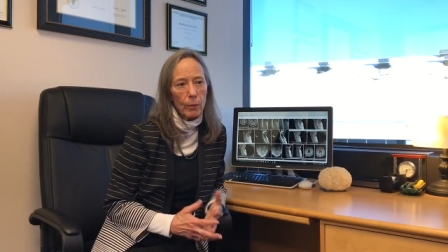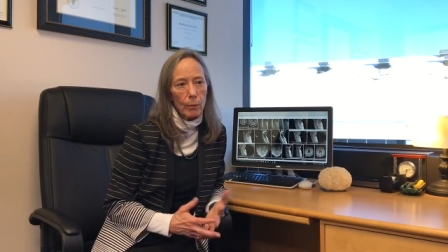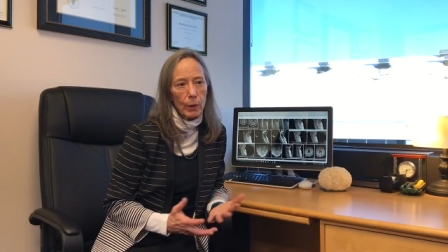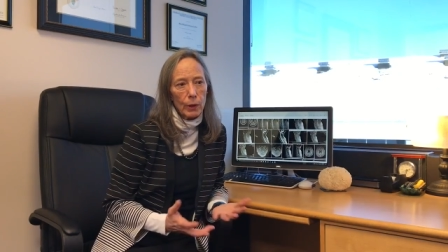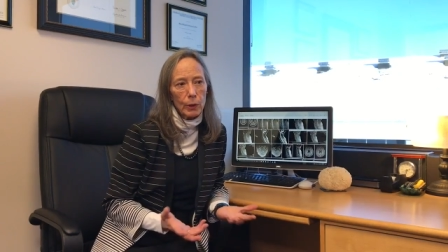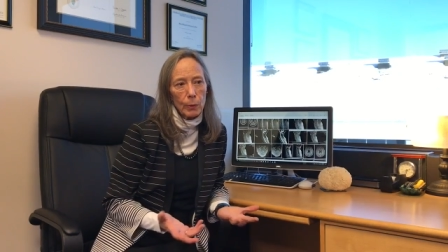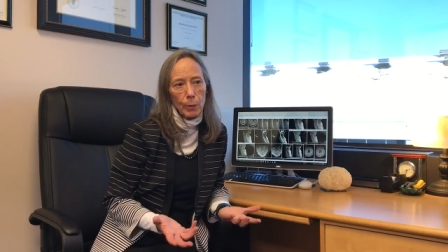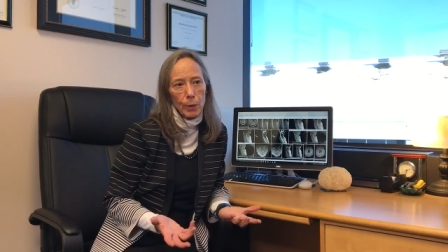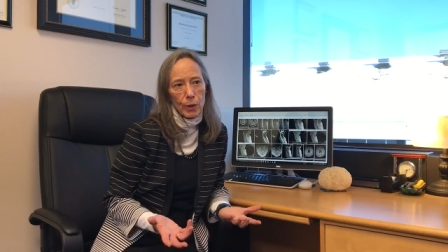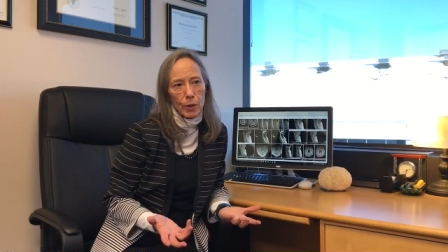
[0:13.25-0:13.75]

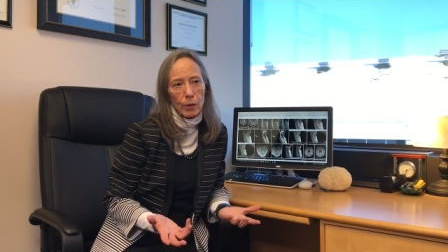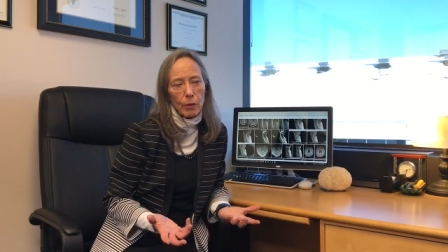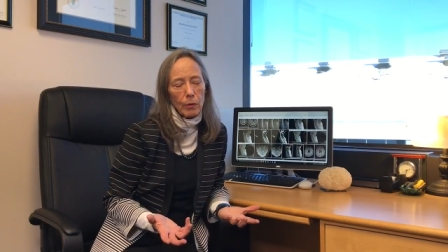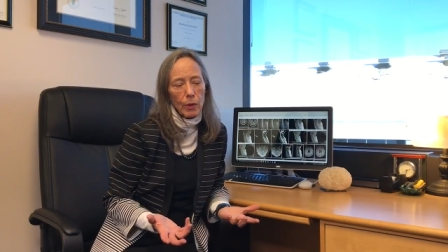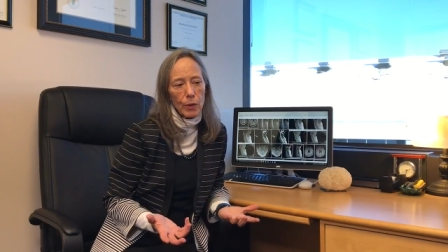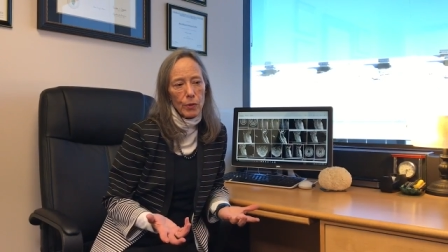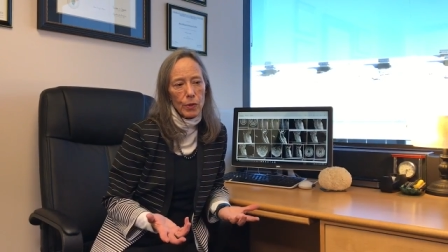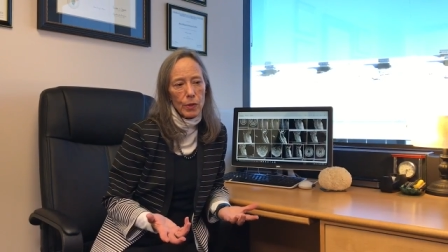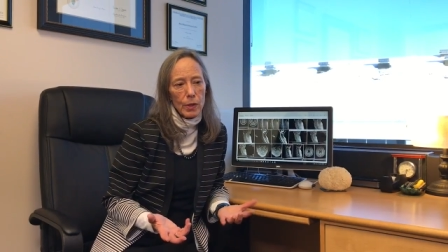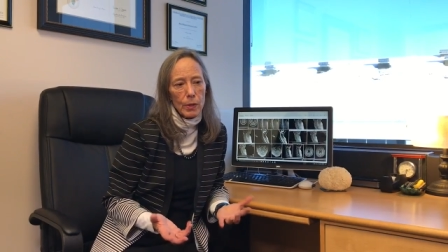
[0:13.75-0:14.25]
multiple
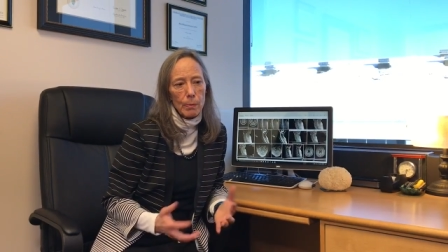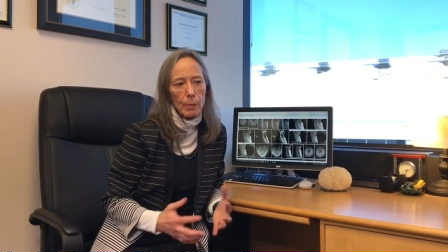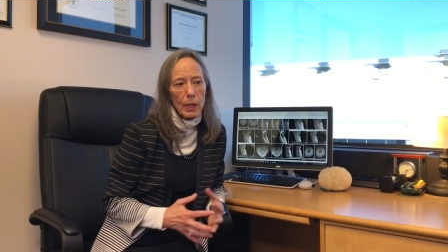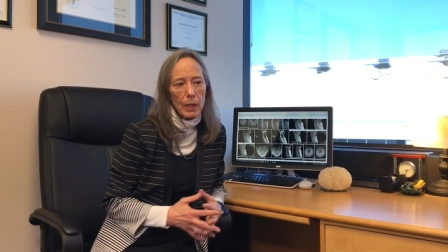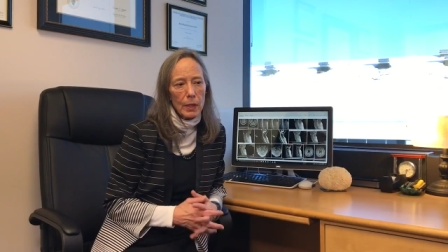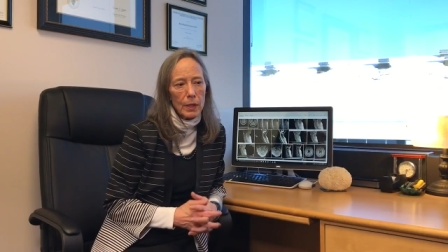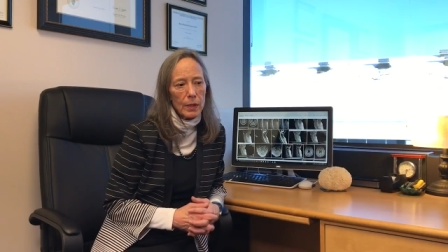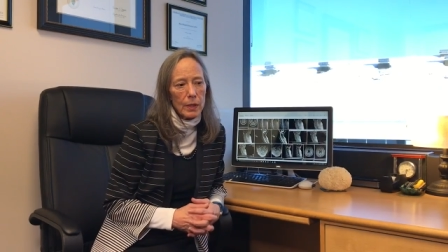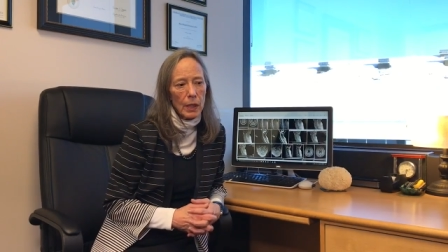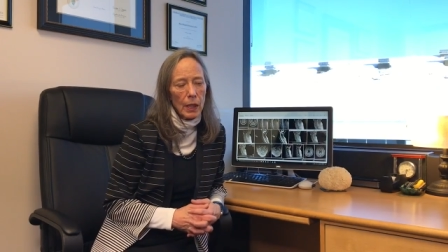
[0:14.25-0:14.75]
sclerosis
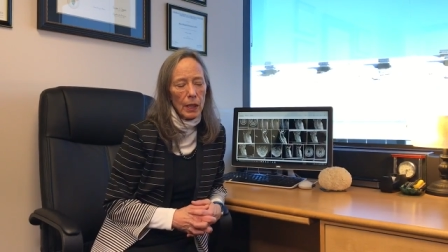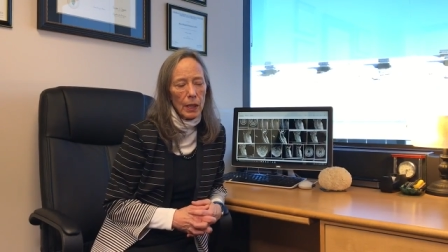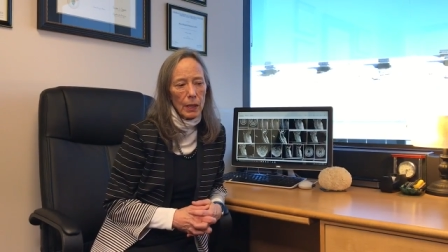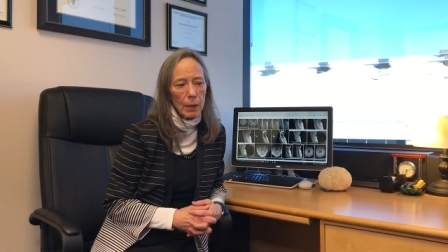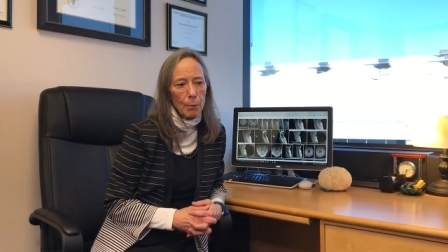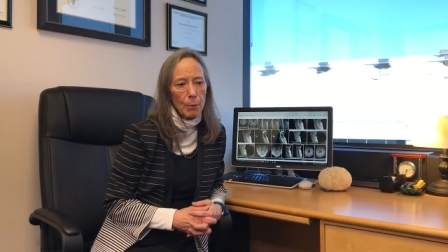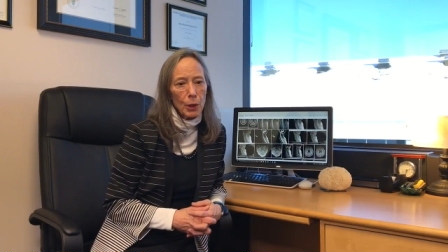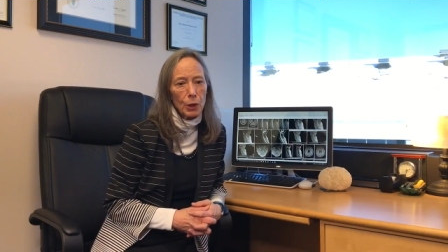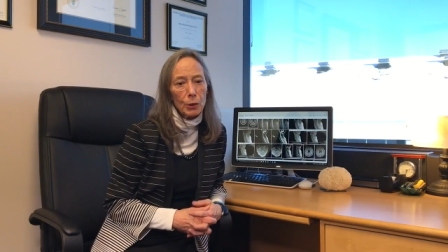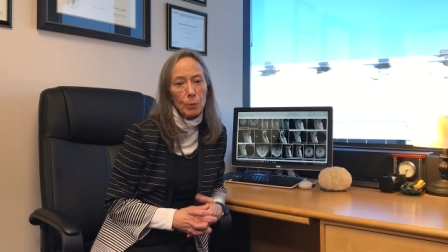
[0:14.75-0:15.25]
means
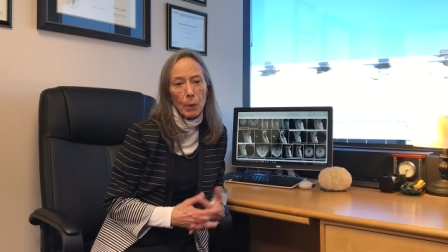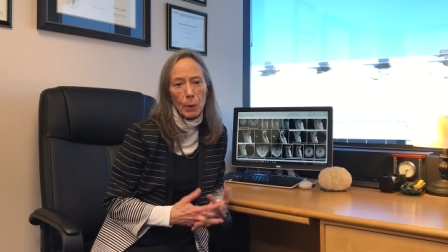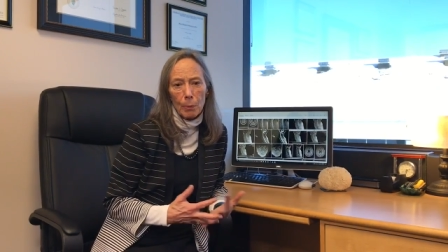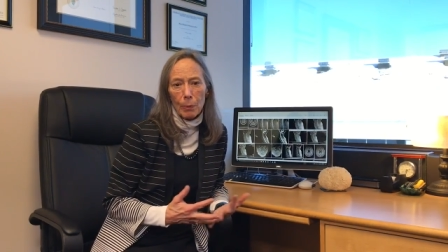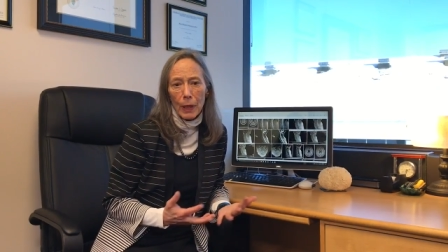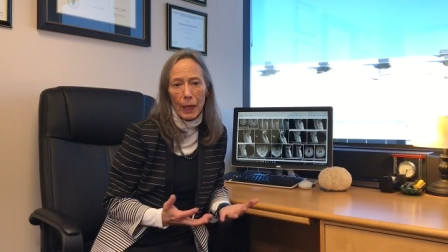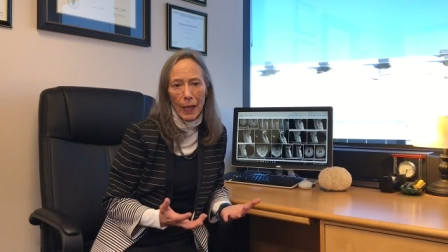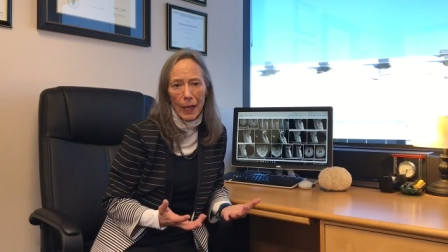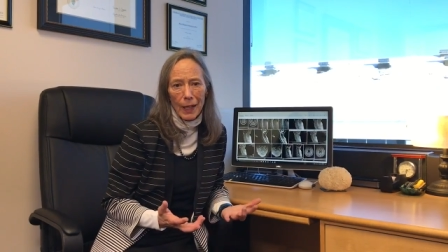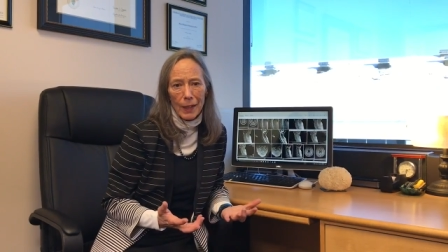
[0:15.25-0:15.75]
multiple
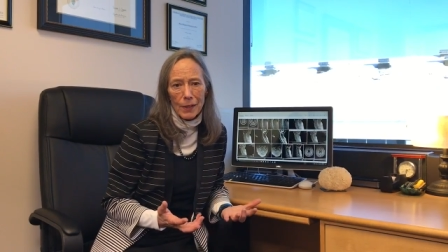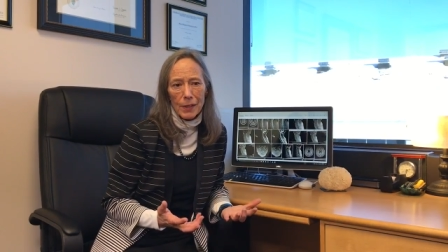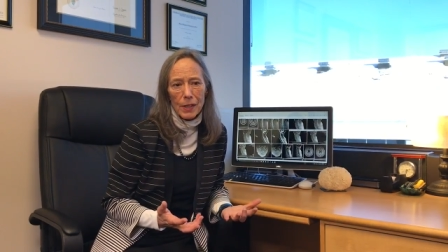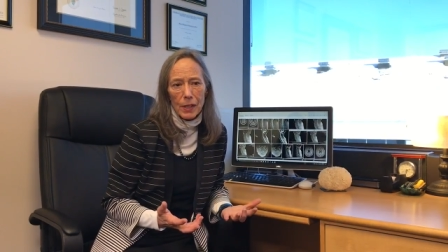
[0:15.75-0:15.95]
plaques.